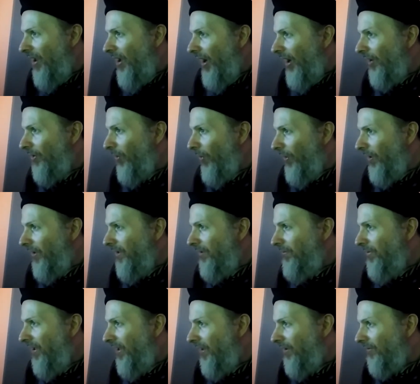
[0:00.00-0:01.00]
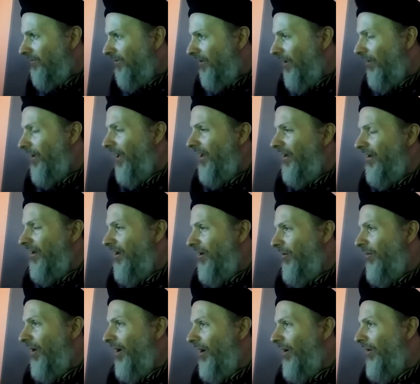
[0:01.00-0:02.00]
On organ, piano, okay,
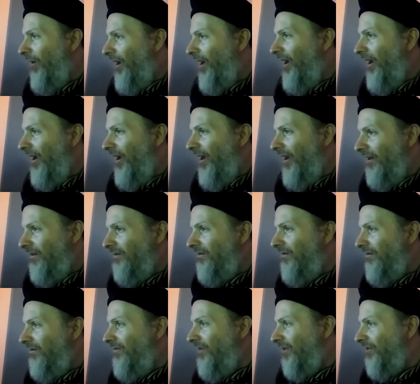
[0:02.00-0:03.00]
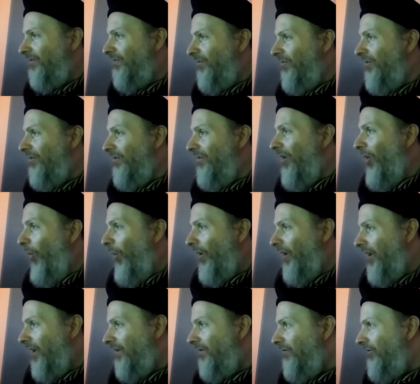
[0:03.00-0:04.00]
well, just
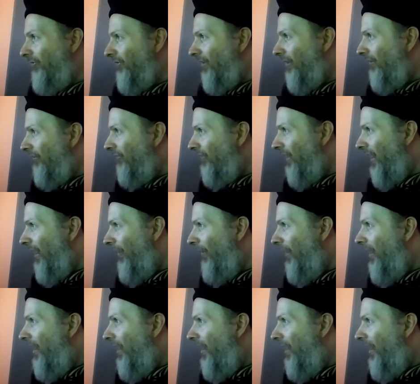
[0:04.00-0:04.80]
organ for now.